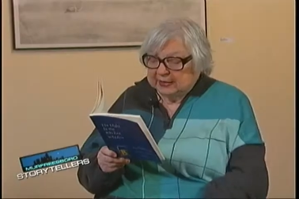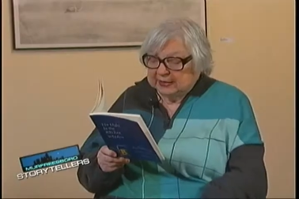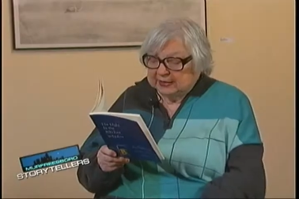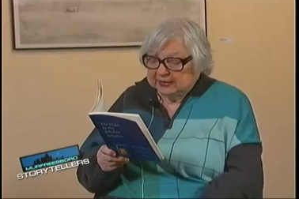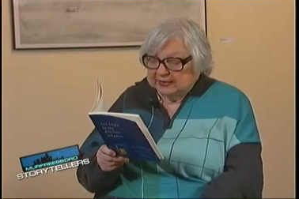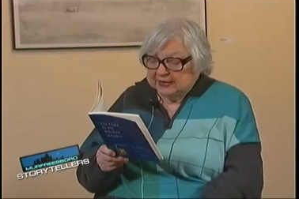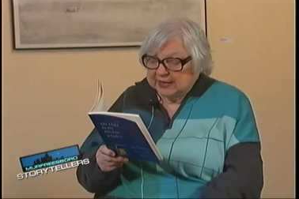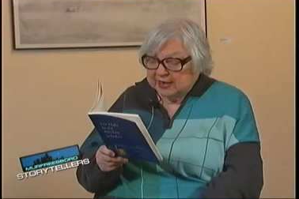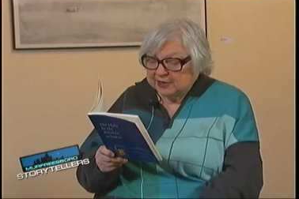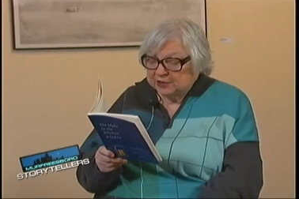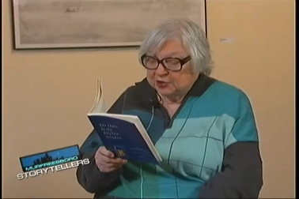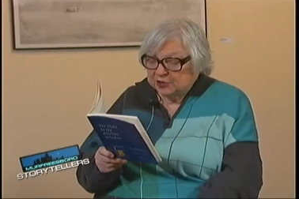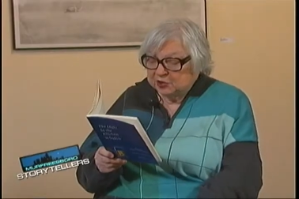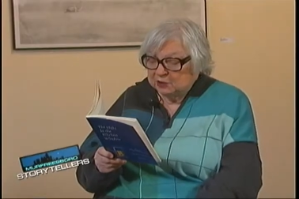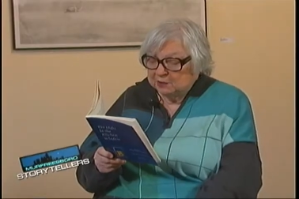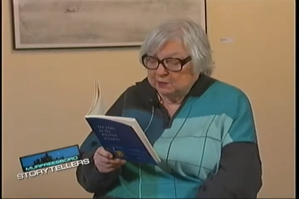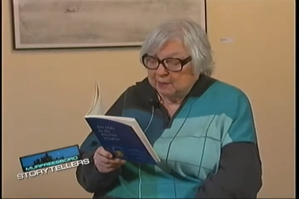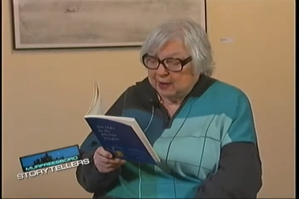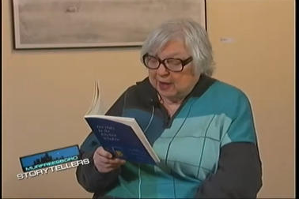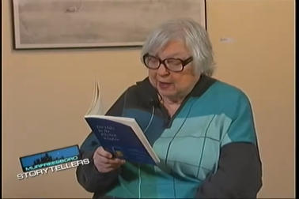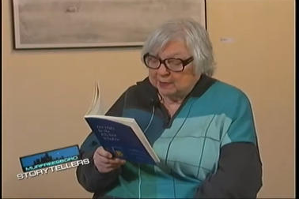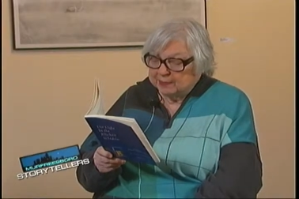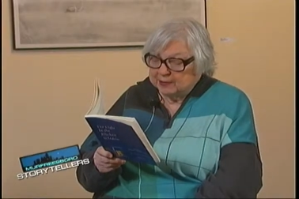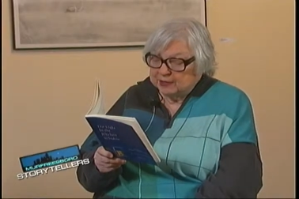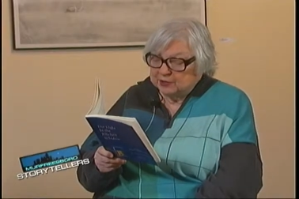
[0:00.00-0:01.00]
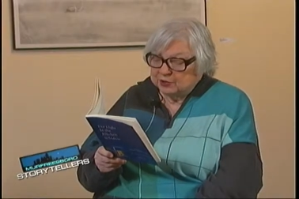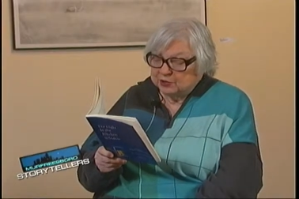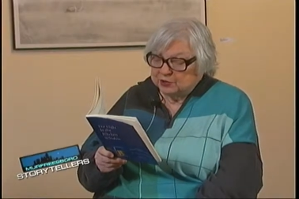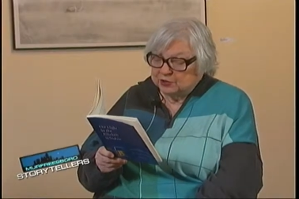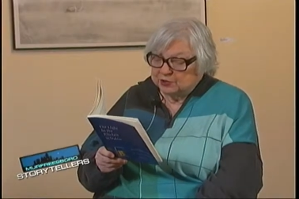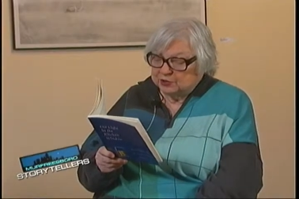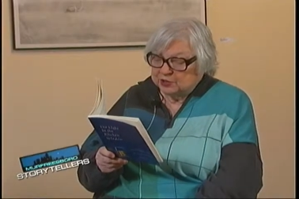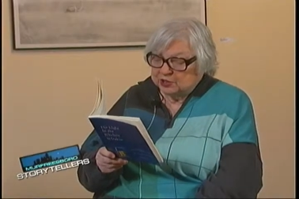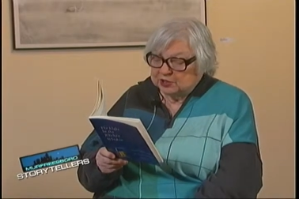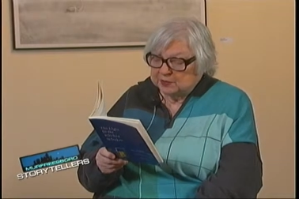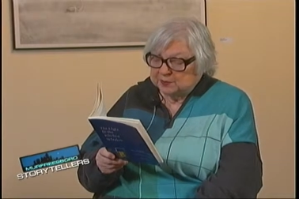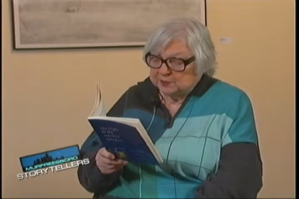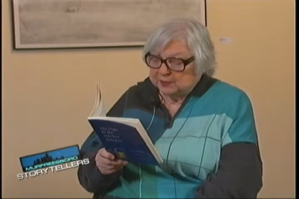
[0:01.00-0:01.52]
Is that you, Mama,
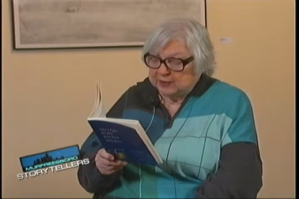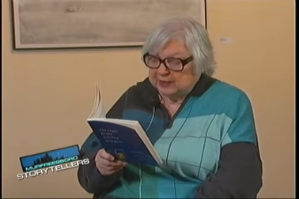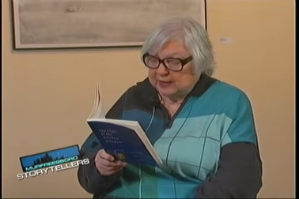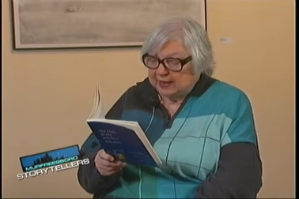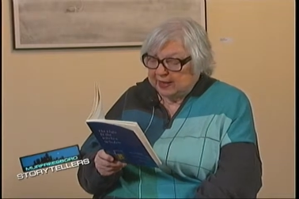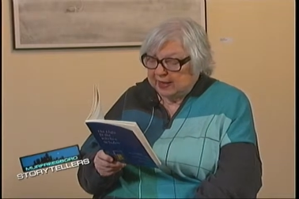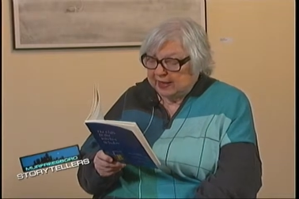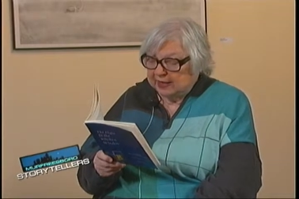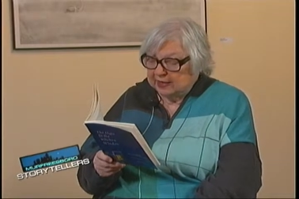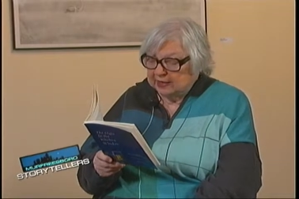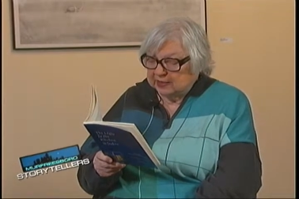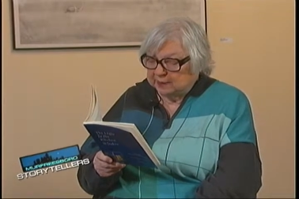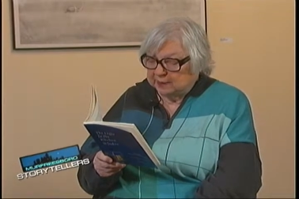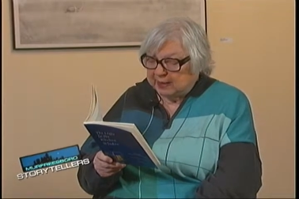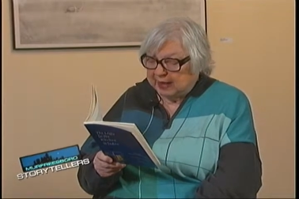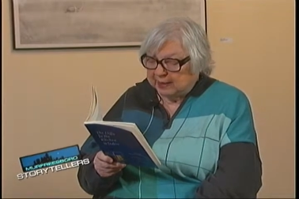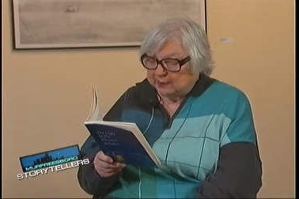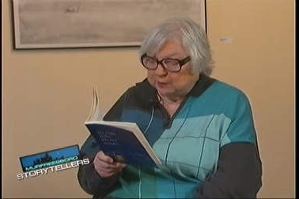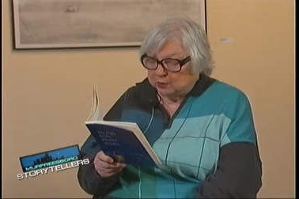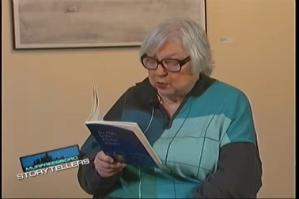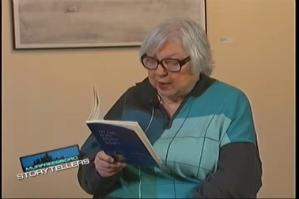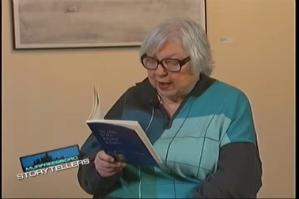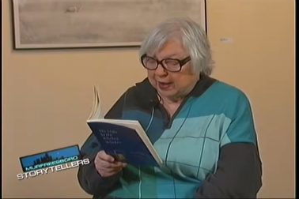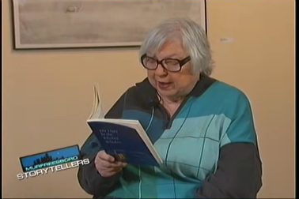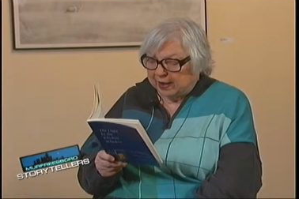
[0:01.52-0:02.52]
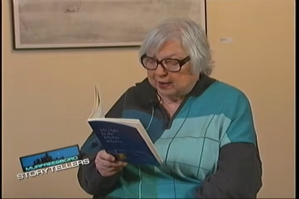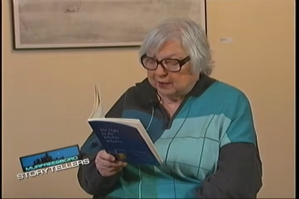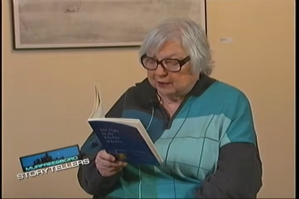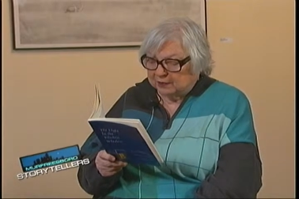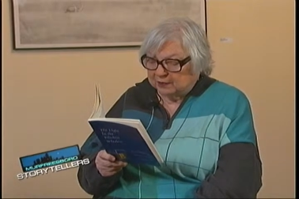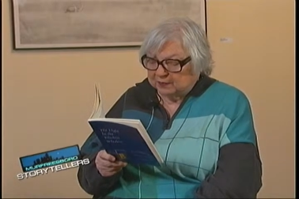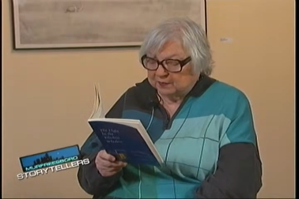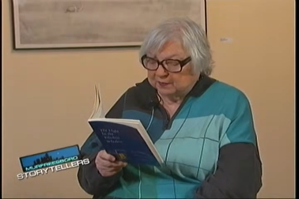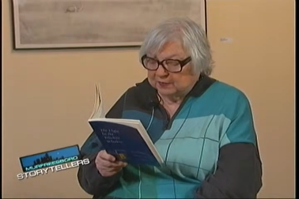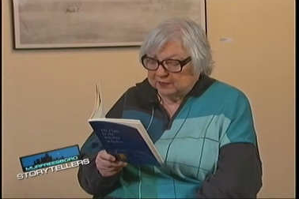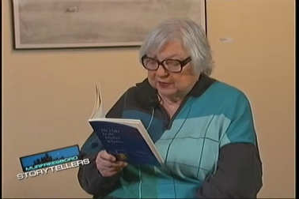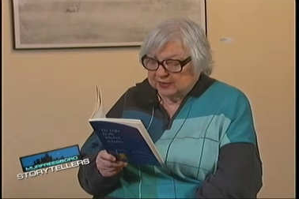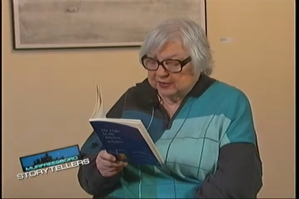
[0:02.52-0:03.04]
who just put a hand to my
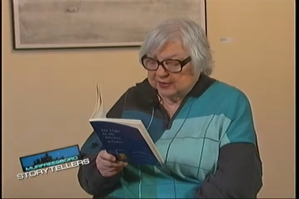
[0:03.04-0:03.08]
brow?